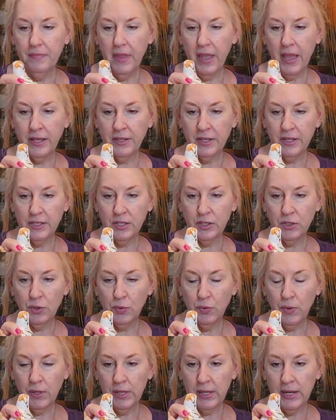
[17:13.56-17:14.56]
And this is a
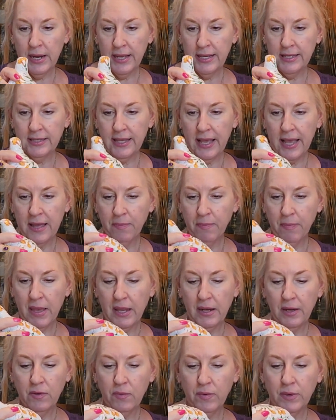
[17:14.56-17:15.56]
really nice hand
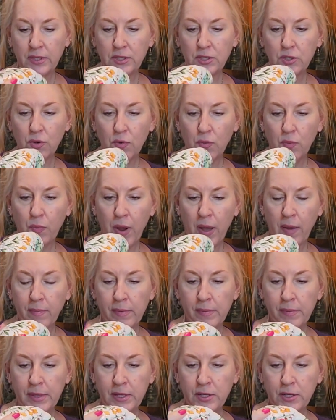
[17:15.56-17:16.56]
painted one, so I'll
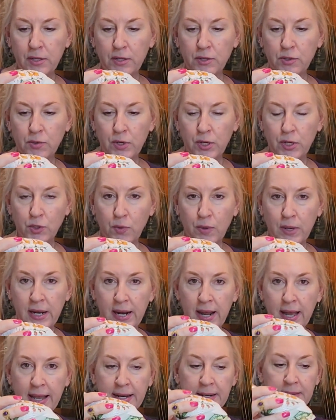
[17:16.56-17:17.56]
probably do this one at
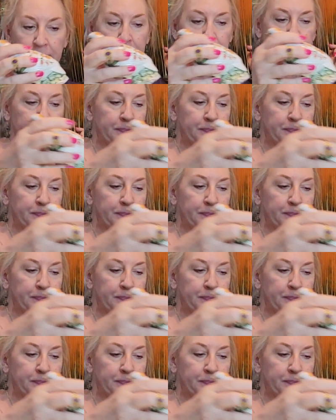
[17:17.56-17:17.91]
$29.